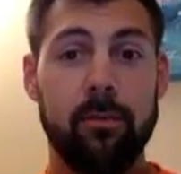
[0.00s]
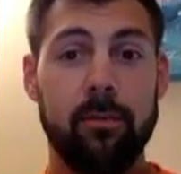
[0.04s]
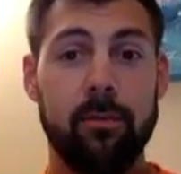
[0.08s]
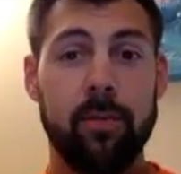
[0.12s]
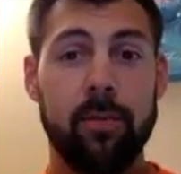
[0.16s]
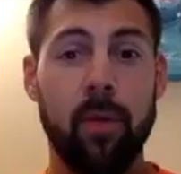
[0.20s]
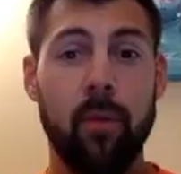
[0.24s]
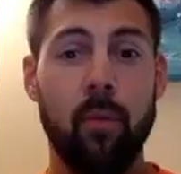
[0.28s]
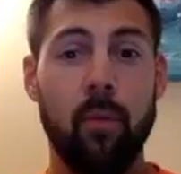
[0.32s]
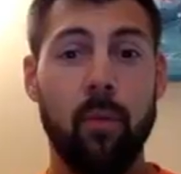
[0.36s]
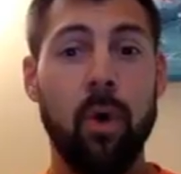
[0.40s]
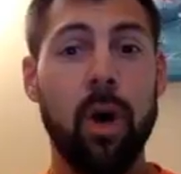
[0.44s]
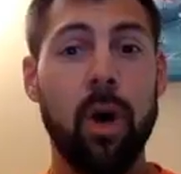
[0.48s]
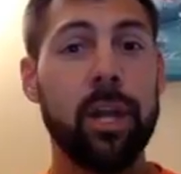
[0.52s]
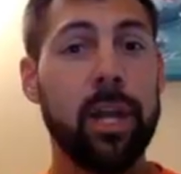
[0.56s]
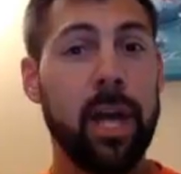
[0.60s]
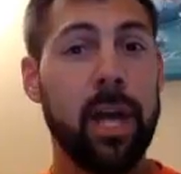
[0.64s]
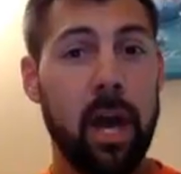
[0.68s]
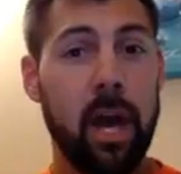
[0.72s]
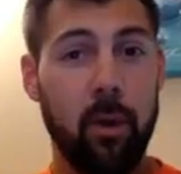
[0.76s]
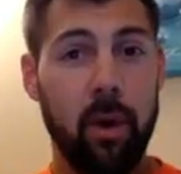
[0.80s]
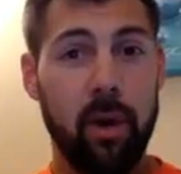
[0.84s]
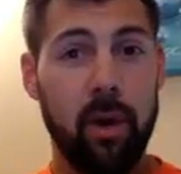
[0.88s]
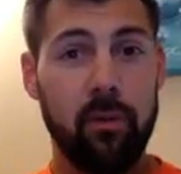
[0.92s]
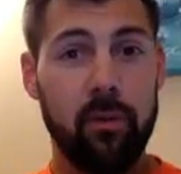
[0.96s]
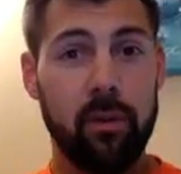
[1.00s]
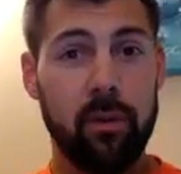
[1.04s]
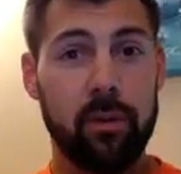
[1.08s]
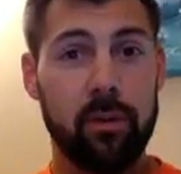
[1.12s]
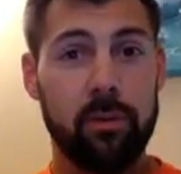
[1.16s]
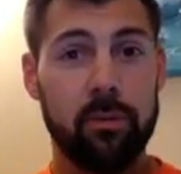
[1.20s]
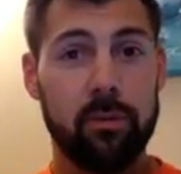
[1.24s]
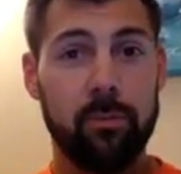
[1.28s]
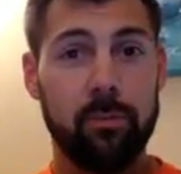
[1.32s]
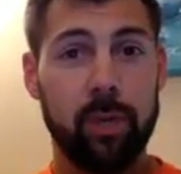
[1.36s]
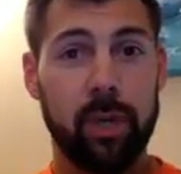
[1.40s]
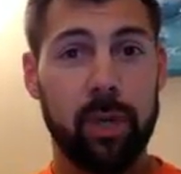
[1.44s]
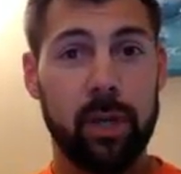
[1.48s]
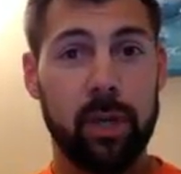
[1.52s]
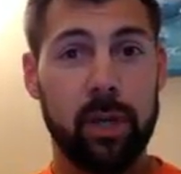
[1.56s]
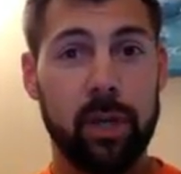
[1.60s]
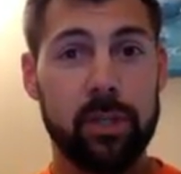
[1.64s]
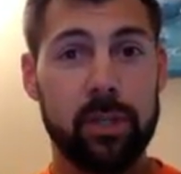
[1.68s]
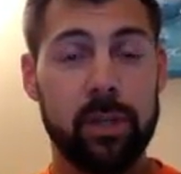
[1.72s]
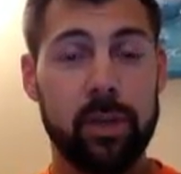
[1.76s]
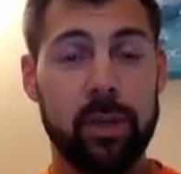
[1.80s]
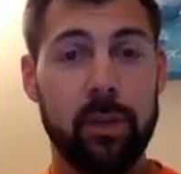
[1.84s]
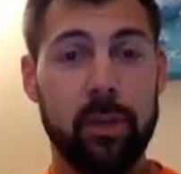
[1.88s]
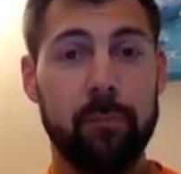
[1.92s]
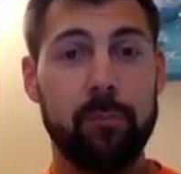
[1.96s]
They won, however, because
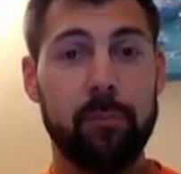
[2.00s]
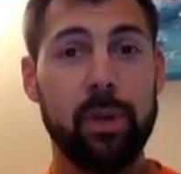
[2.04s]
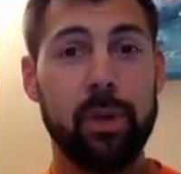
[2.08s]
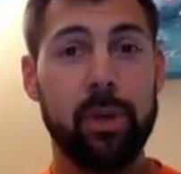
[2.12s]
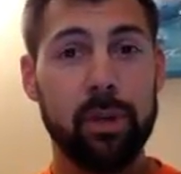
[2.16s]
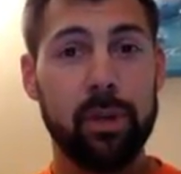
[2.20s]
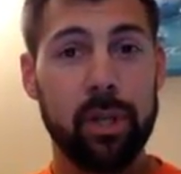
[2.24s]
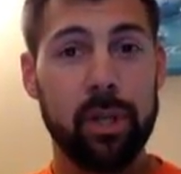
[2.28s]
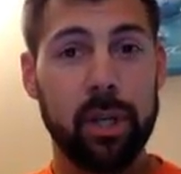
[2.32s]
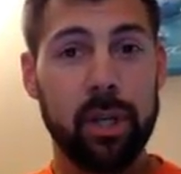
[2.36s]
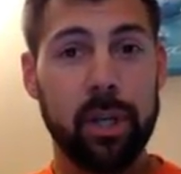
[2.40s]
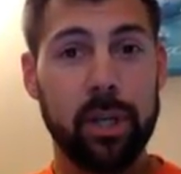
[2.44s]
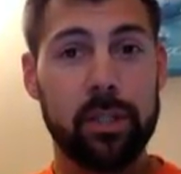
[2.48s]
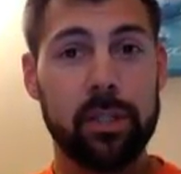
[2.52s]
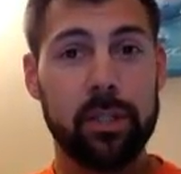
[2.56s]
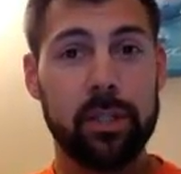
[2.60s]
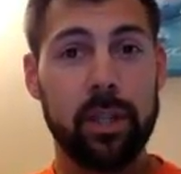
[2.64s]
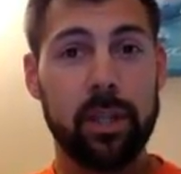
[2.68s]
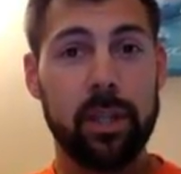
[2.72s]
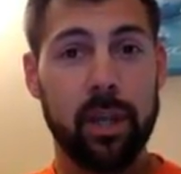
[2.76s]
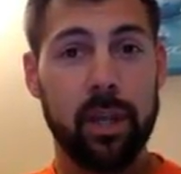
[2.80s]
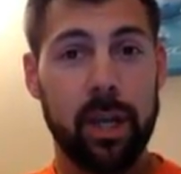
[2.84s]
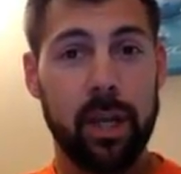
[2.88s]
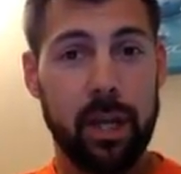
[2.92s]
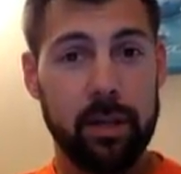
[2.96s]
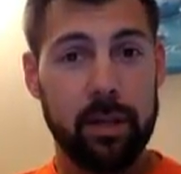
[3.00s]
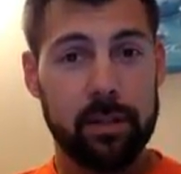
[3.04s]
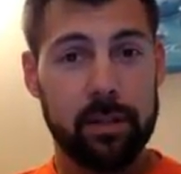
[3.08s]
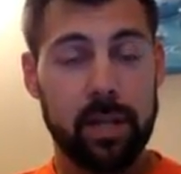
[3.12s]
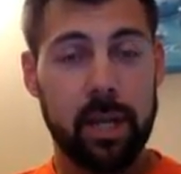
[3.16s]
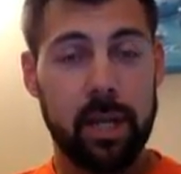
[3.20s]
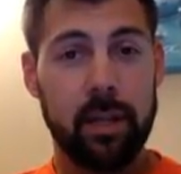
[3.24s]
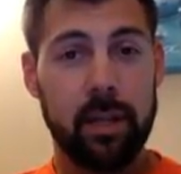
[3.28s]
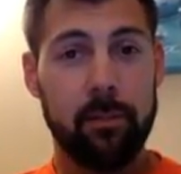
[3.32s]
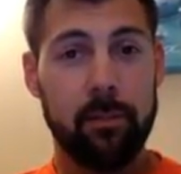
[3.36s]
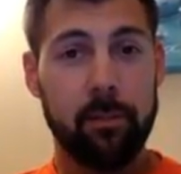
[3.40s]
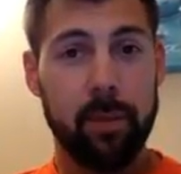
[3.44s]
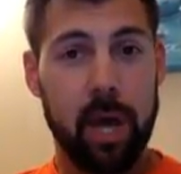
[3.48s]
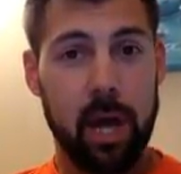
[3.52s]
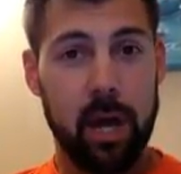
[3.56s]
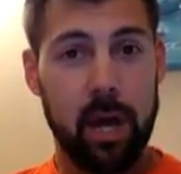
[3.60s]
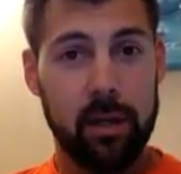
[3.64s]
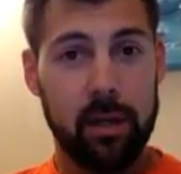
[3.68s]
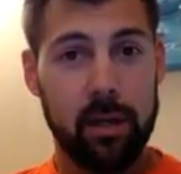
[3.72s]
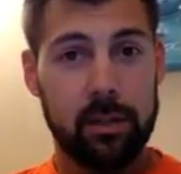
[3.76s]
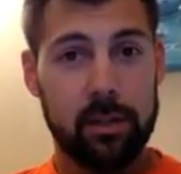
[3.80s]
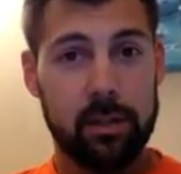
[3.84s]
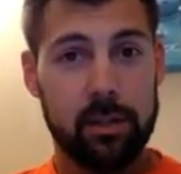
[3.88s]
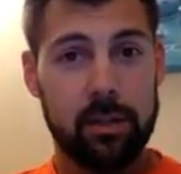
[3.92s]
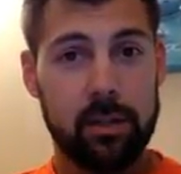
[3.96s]
their ability to think outside the
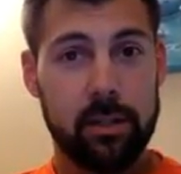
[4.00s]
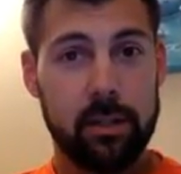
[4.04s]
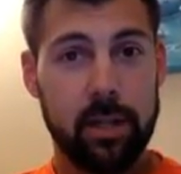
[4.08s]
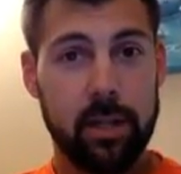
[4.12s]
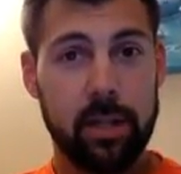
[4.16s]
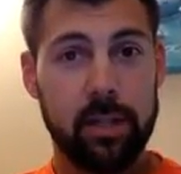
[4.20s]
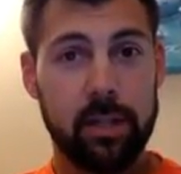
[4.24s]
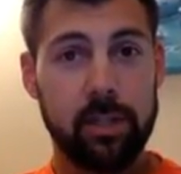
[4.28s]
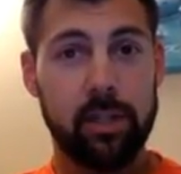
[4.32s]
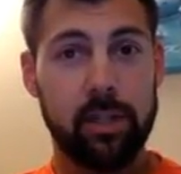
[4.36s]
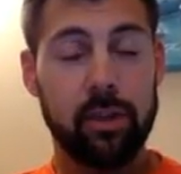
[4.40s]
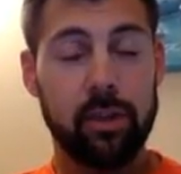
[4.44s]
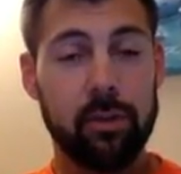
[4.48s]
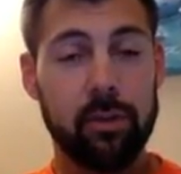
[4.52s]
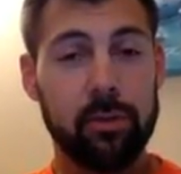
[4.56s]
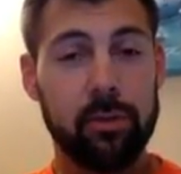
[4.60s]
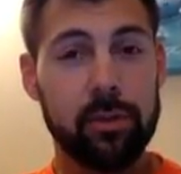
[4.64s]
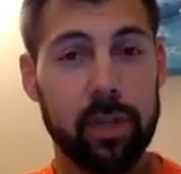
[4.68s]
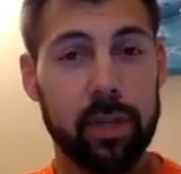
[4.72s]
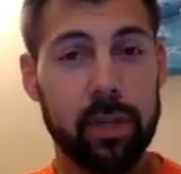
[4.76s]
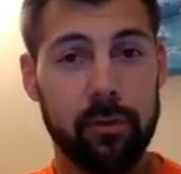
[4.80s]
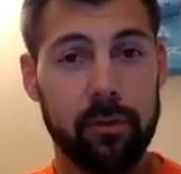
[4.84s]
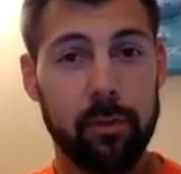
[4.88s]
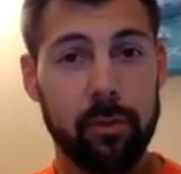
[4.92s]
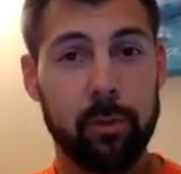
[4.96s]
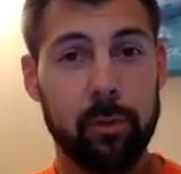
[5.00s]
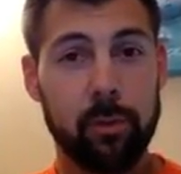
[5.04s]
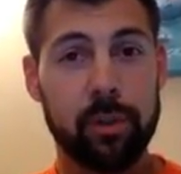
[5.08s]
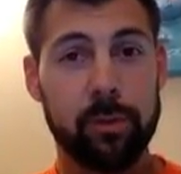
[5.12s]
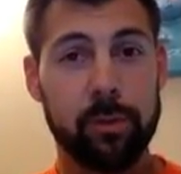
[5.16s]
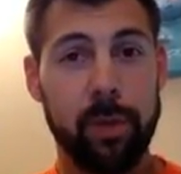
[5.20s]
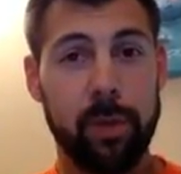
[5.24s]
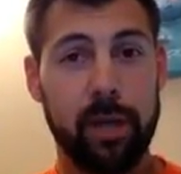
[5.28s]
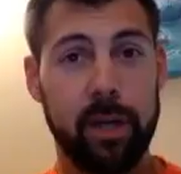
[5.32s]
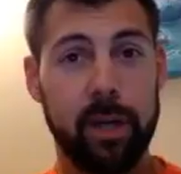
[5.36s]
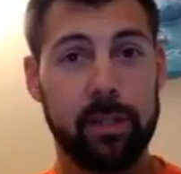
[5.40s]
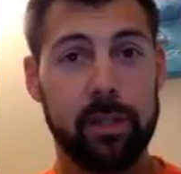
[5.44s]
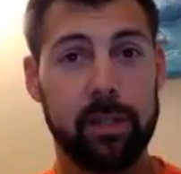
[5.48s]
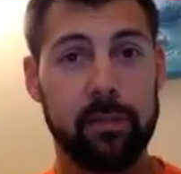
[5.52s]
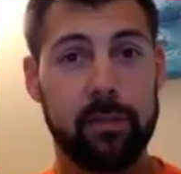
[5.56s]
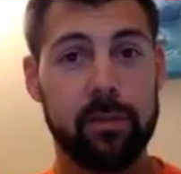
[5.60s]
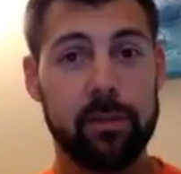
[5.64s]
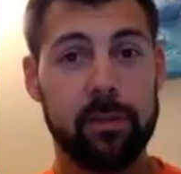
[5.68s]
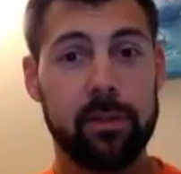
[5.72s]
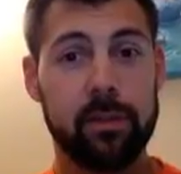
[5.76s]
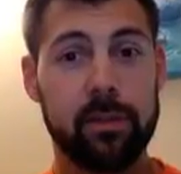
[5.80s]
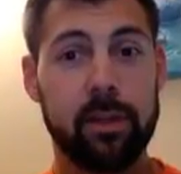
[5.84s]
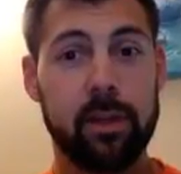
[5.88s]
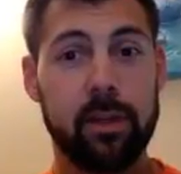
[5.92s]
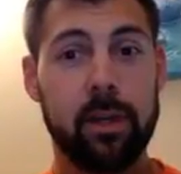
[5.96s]
box and to use different
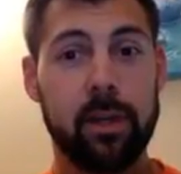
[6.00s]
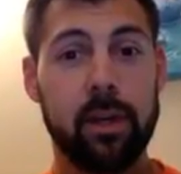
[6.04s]
perspectives,